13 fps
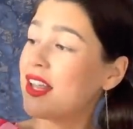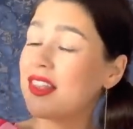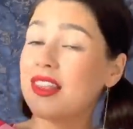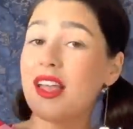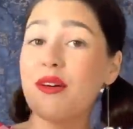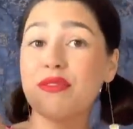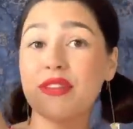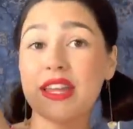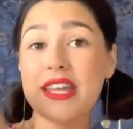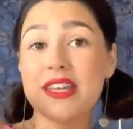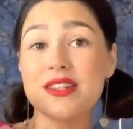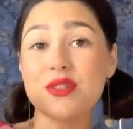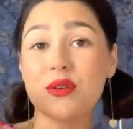
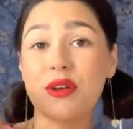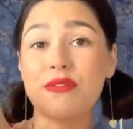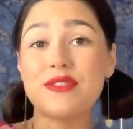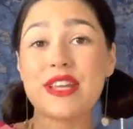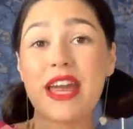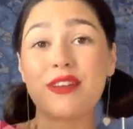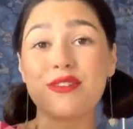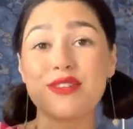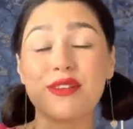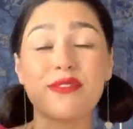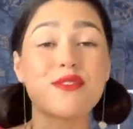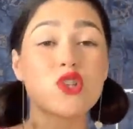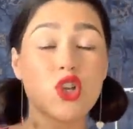lovely sort of
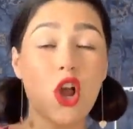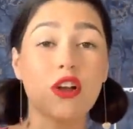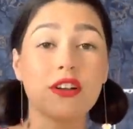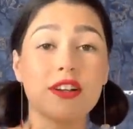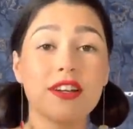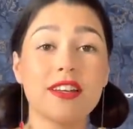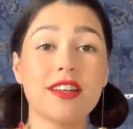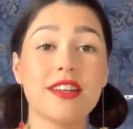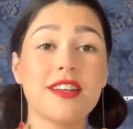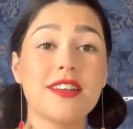decorative chunk